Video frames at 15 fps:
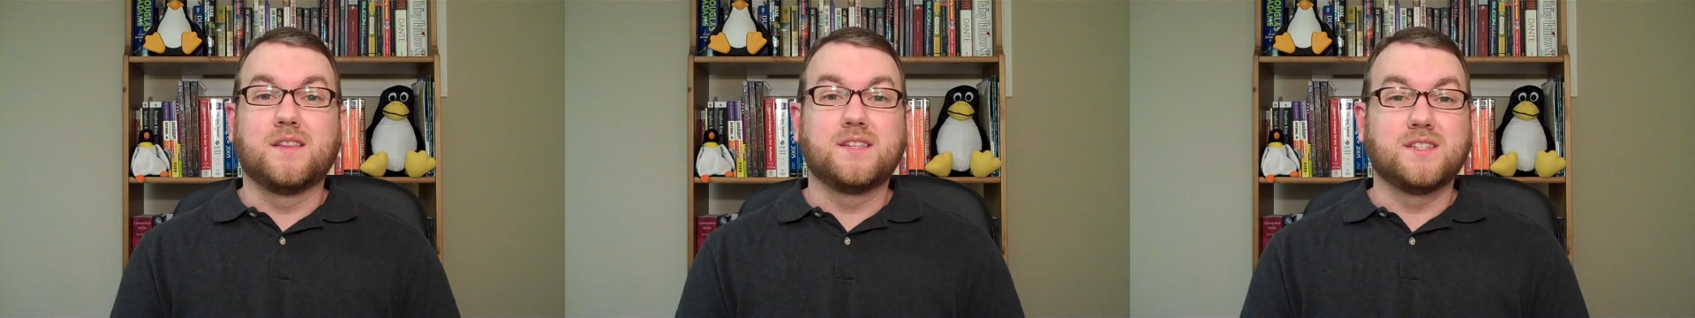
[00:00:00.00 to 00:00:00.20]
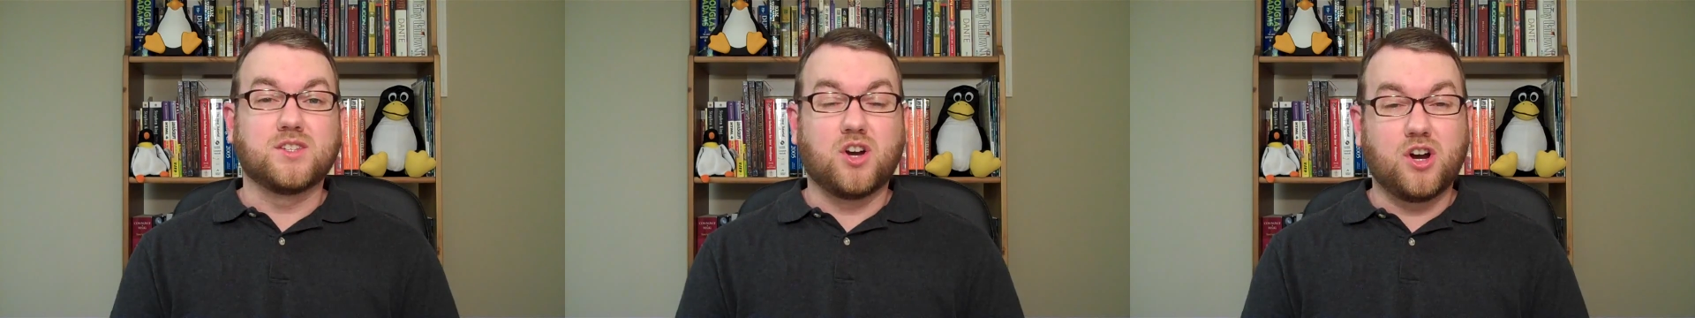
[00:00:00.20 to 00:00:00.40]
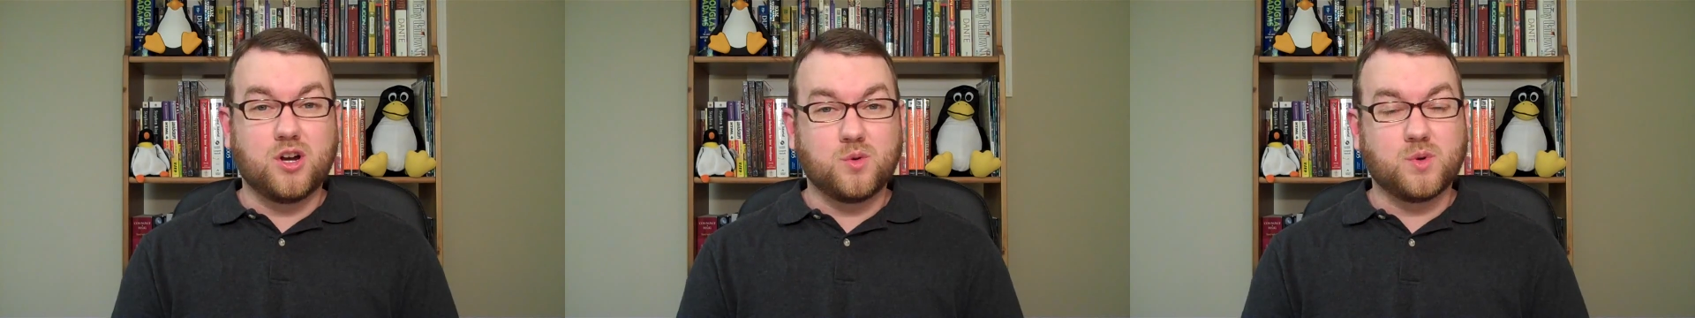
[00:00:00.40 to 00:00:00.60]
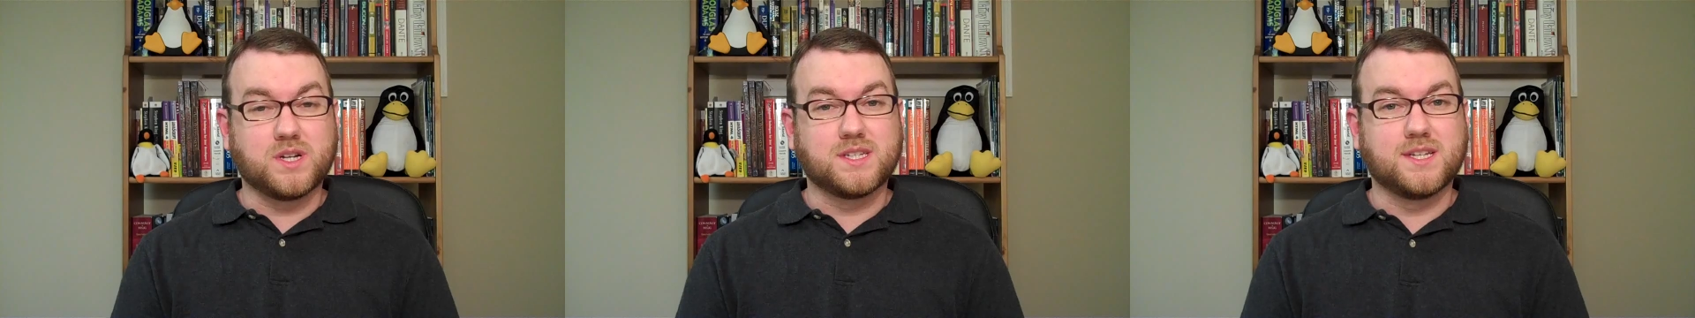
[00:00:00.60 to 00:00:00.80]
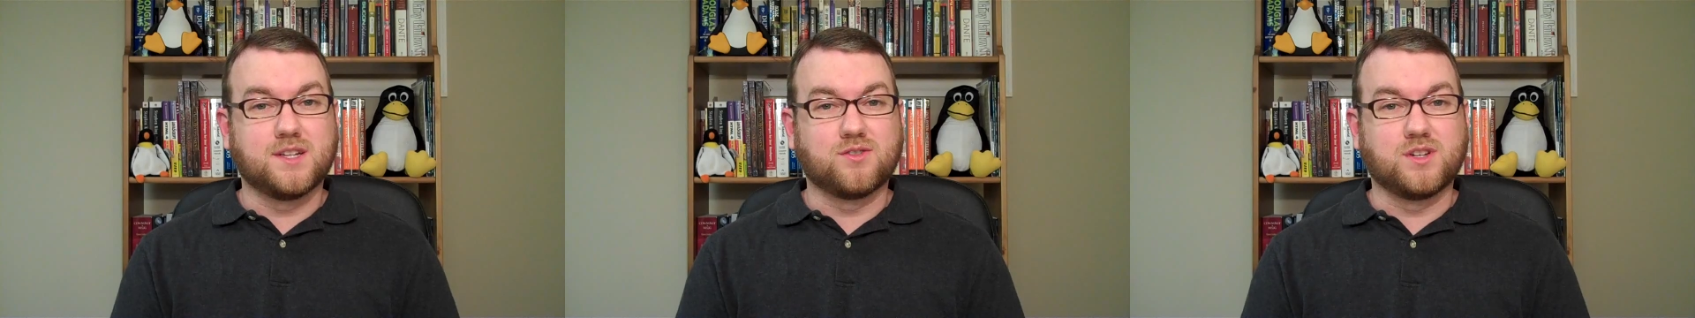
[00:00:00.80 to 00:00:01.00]
This is a hardware
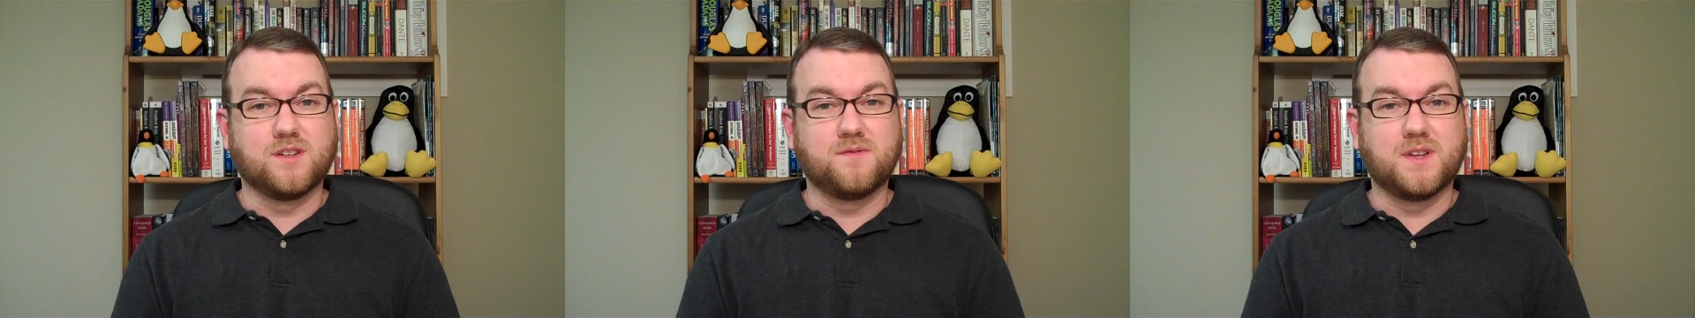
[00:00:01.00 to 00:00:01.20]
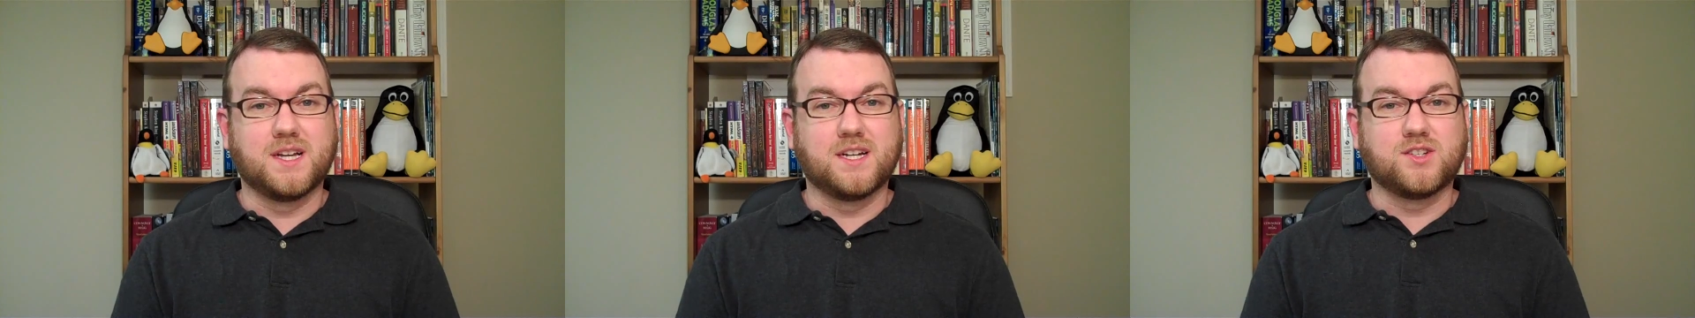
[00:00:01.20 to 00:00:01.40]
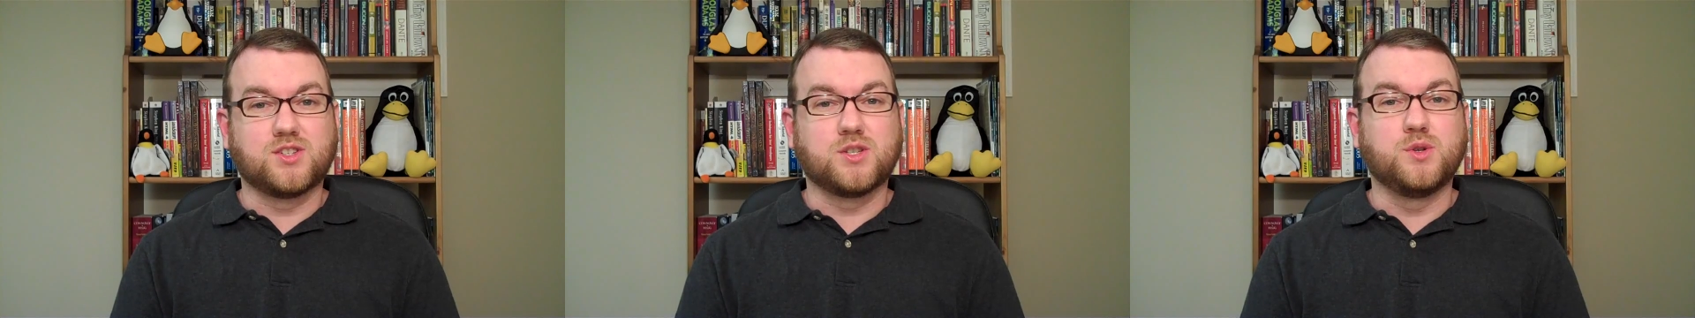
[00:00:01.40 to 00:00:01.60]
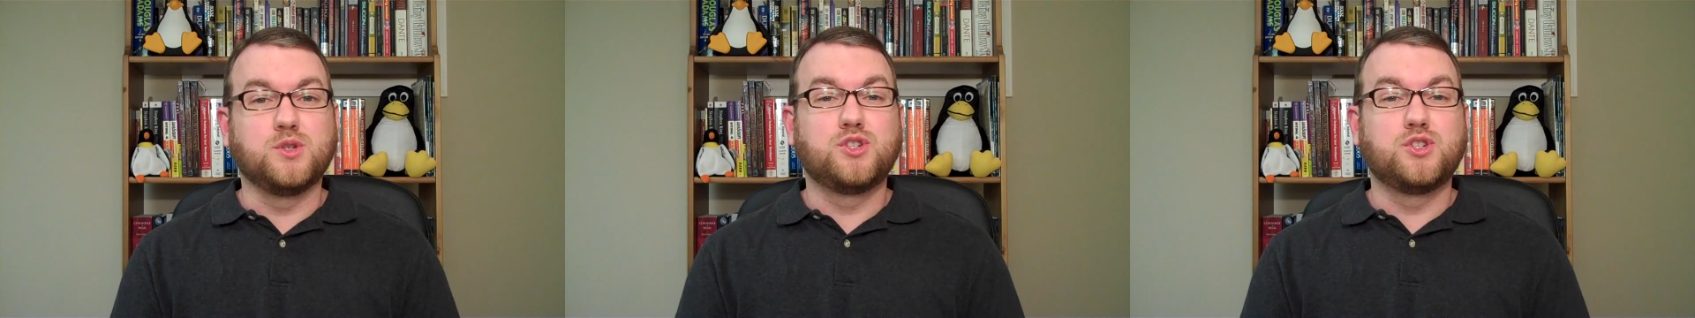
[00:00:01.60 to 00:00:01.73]
accelerated Flash, so you